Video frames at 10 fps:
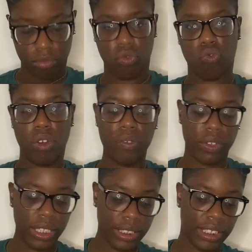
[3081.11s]

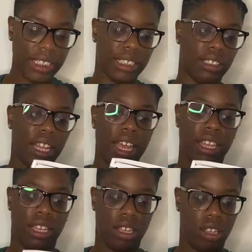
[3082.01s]
River is just
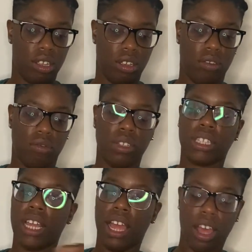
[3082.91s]
like, what
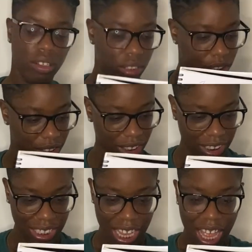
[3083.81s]
the hell?
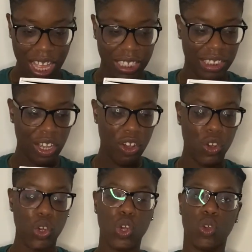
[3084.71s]

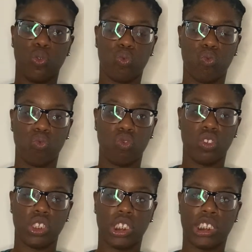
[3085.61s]
So
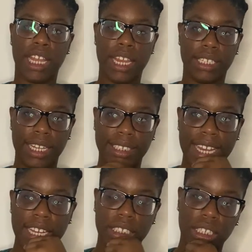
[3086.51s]
they
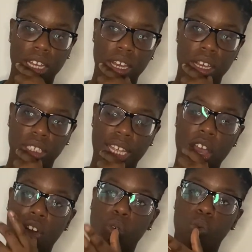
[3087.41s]
take her
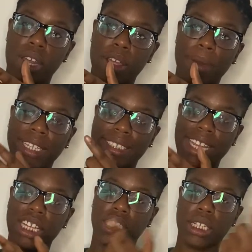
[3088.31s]
to when they about to
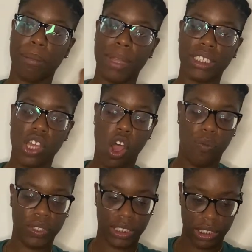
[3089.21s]
take her to the mental
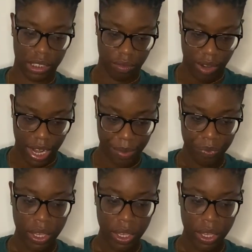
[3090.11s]
health facility, right?